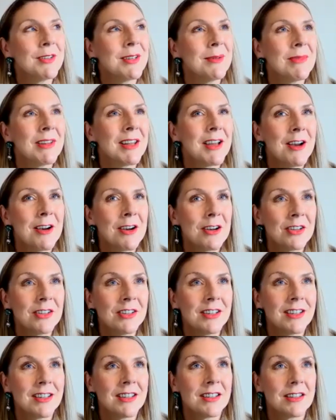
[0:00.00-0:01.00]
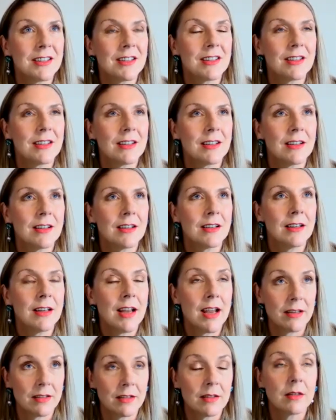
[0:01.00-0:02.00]
some of the hardest
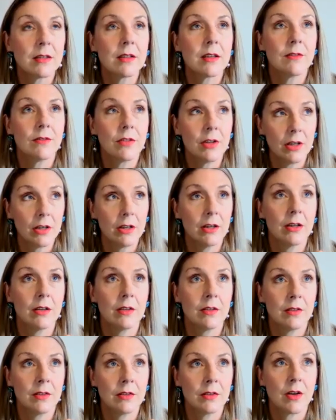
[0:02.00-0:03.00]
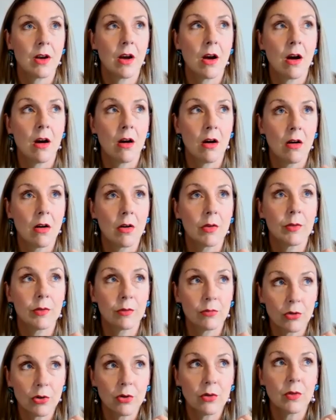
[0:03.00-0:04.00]
lessons I've learned are
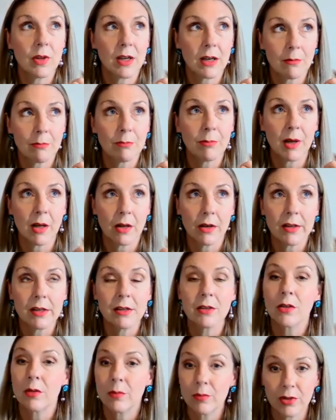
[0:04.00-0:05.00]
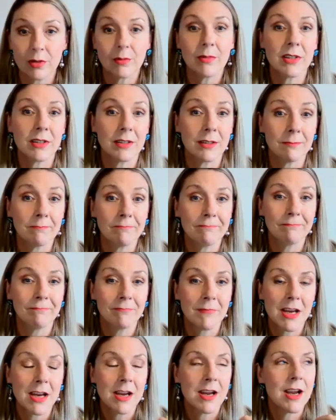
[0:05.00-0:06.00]
through that blind optimism
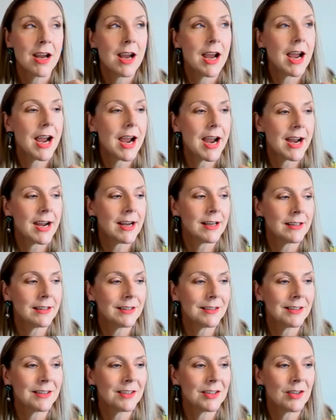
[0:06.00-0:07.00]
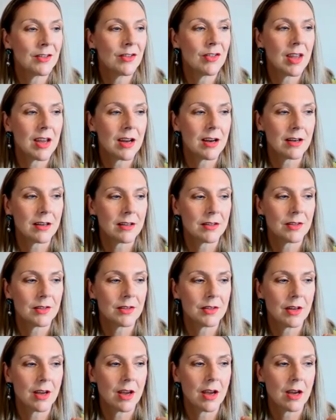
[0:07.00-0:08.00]
and
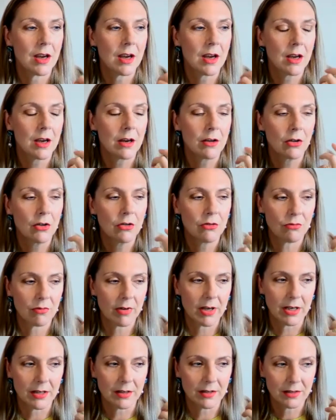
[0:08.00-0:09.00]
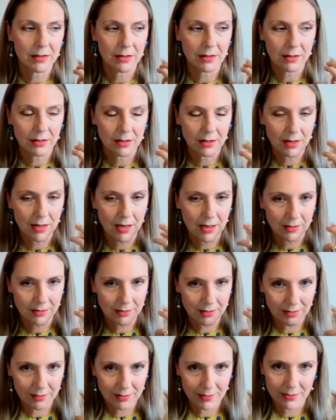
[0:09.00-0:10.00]
that grit and
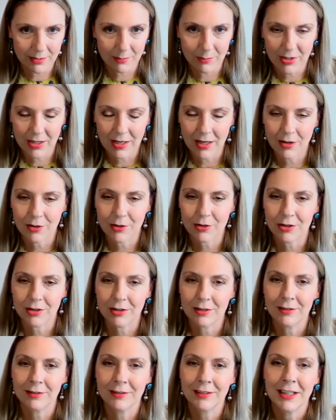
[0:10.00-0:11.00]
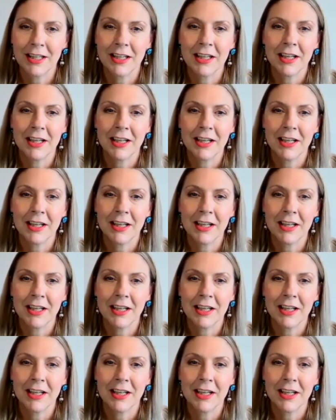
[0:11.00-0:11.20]
determination